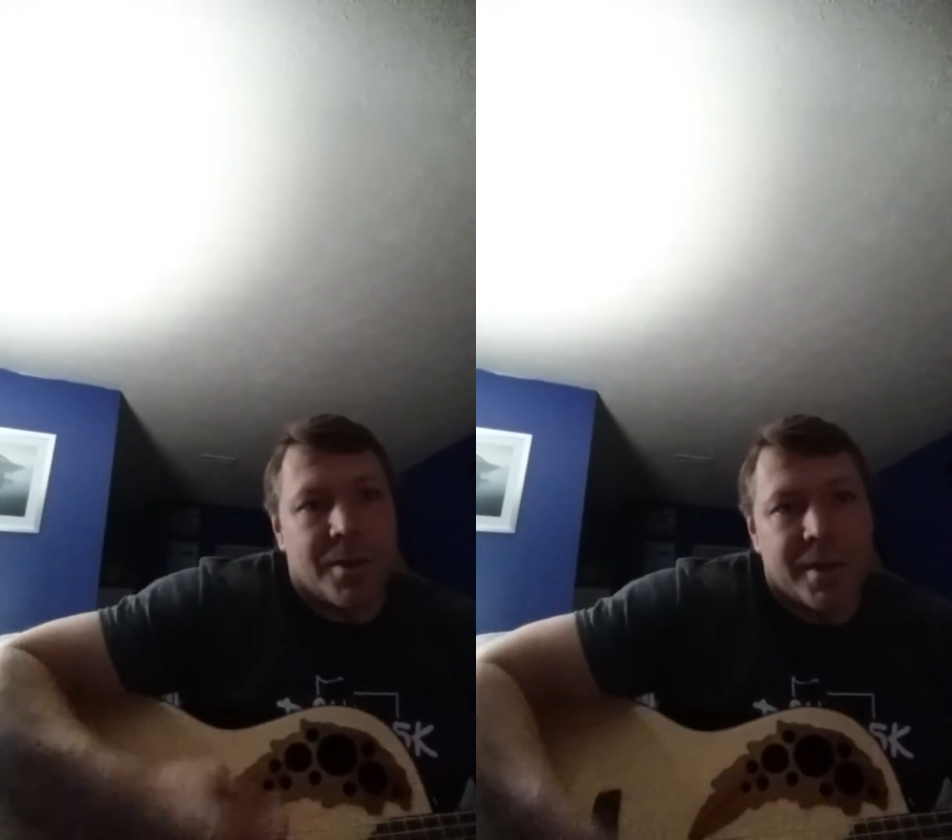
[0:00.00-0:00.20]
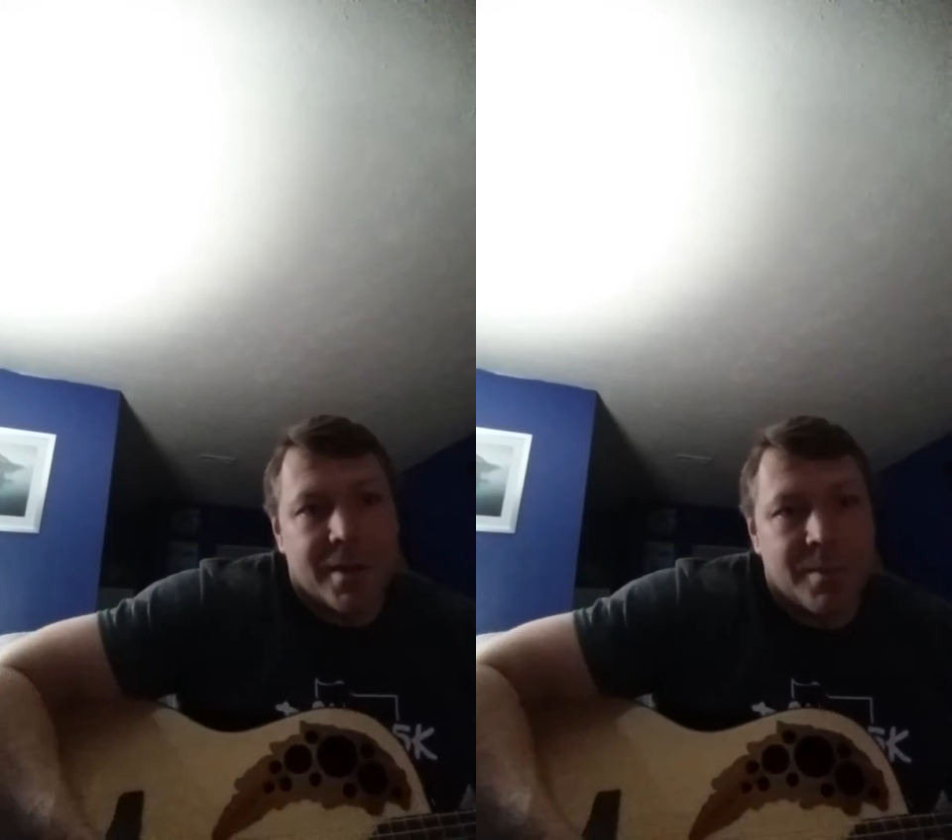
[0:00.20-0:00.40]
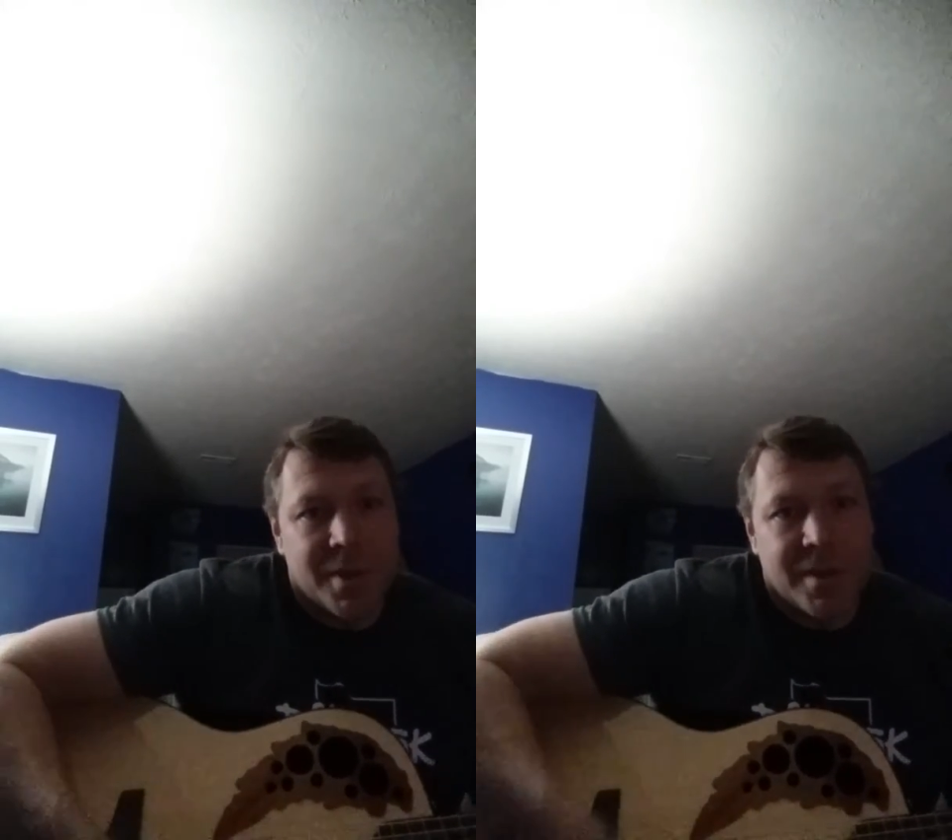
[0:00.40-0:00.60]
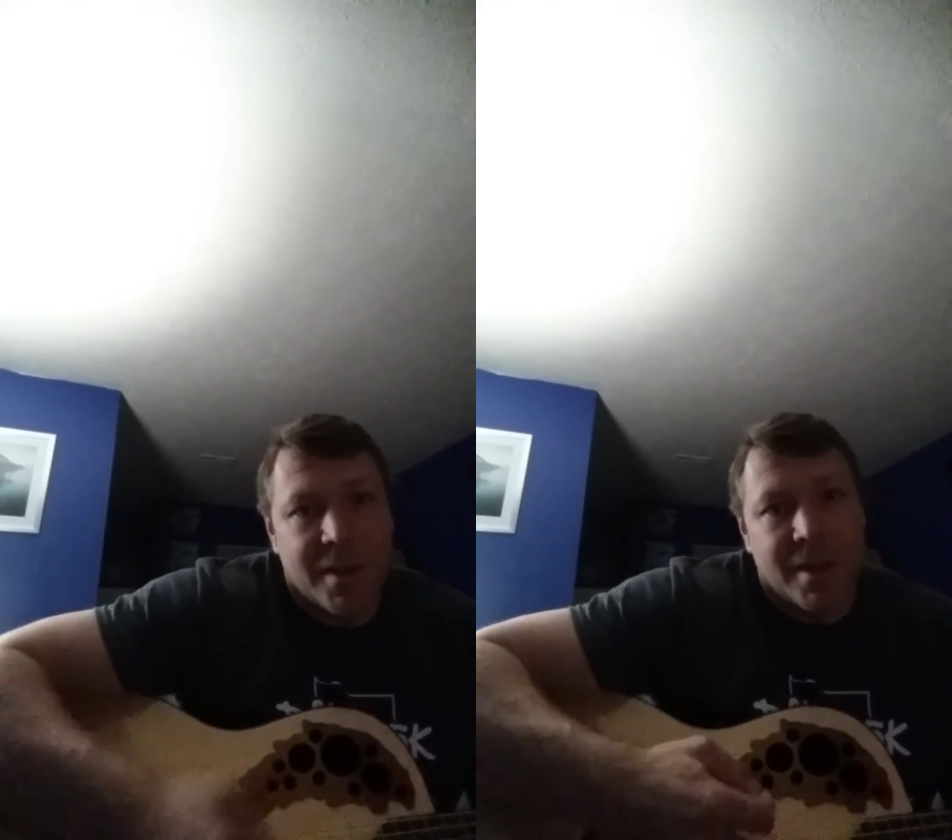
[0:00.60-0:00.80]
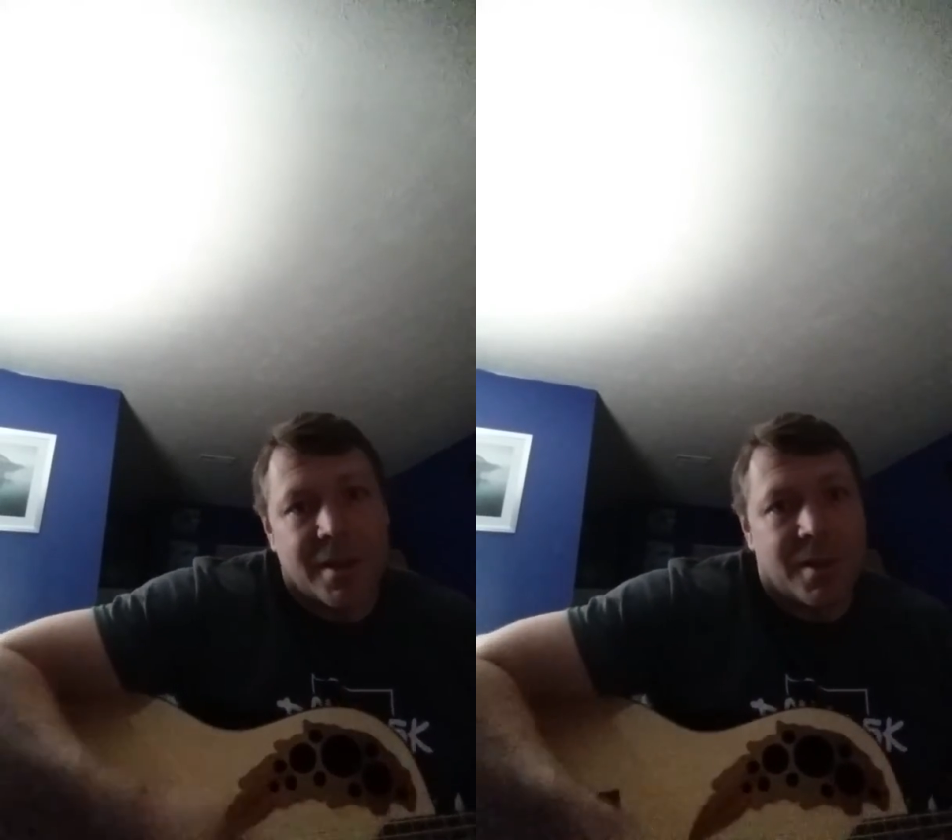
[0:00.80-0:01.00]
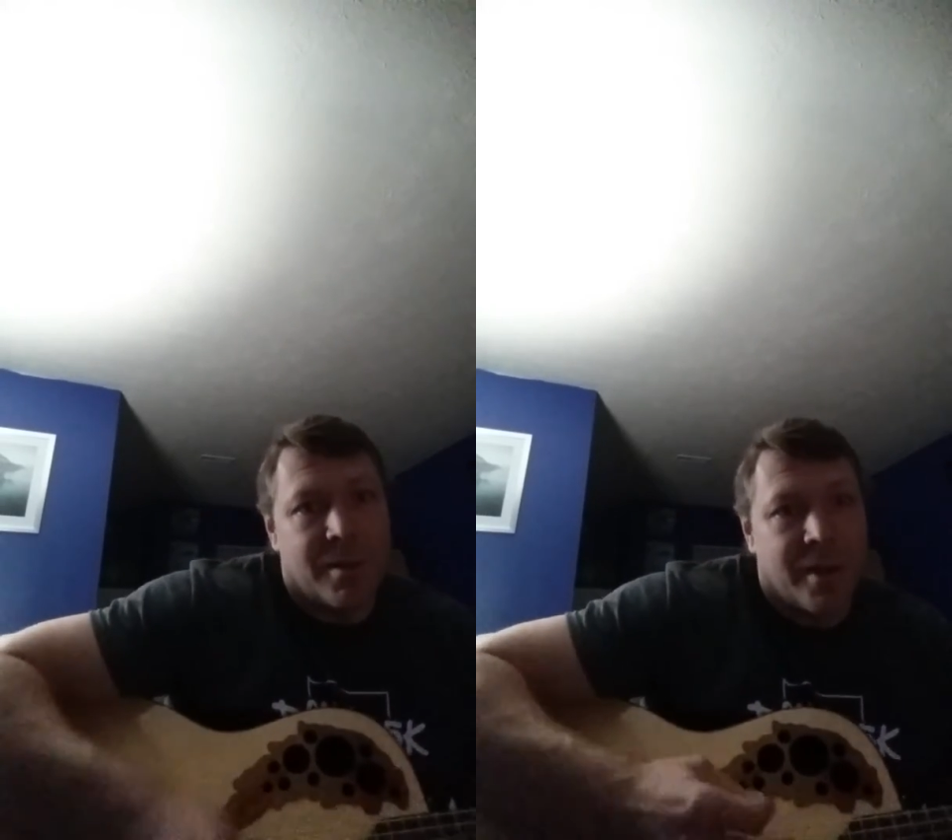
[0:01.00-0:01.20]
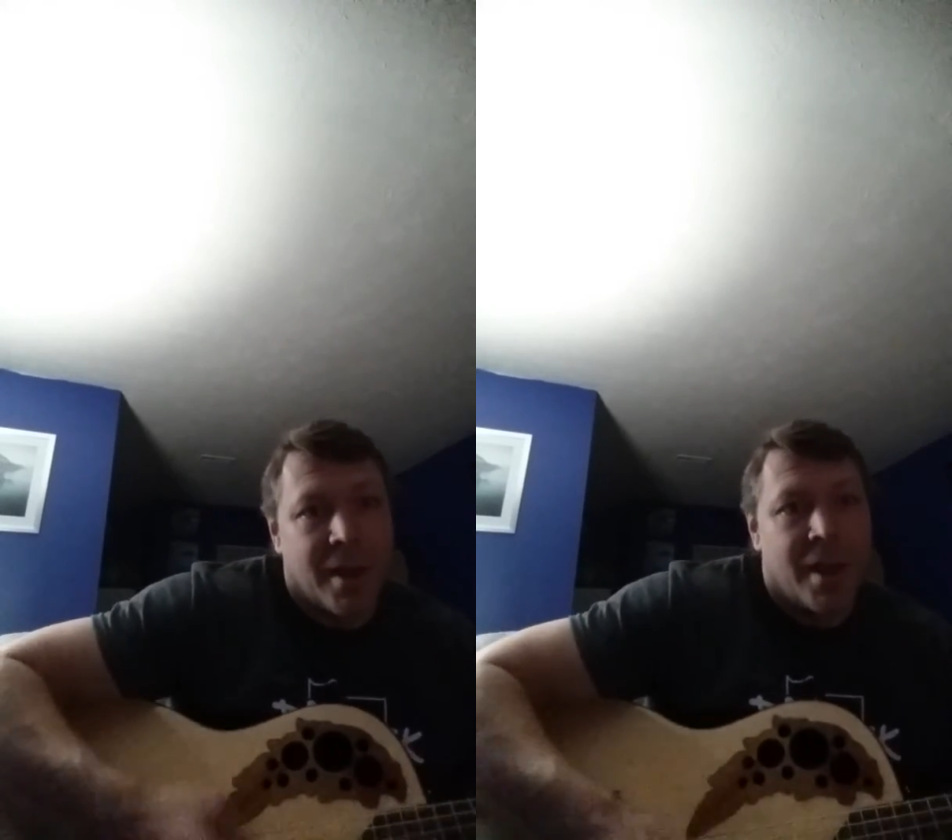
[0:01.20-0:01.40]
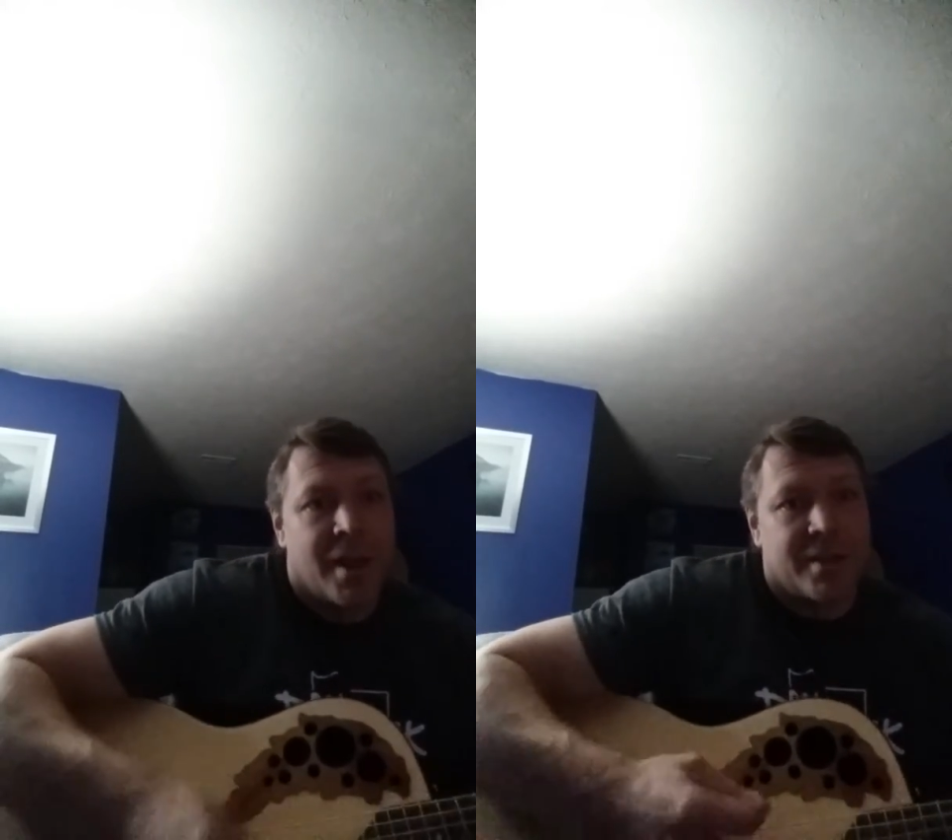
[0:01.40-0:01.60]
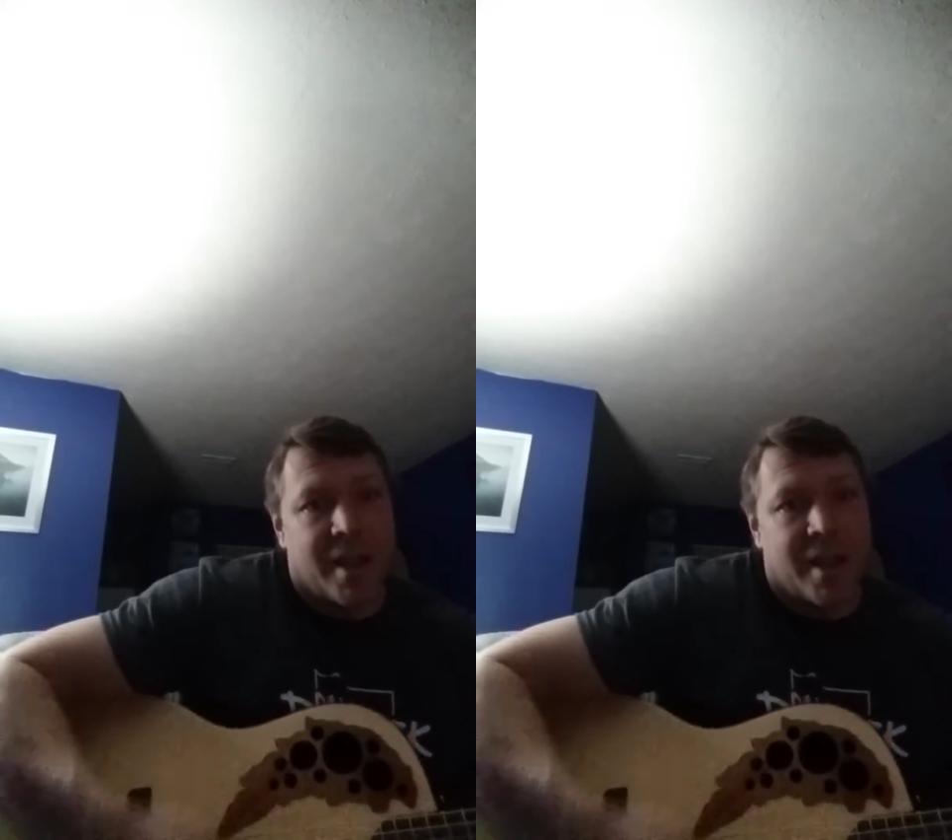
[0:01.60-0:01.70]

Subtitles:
Christmas Eve,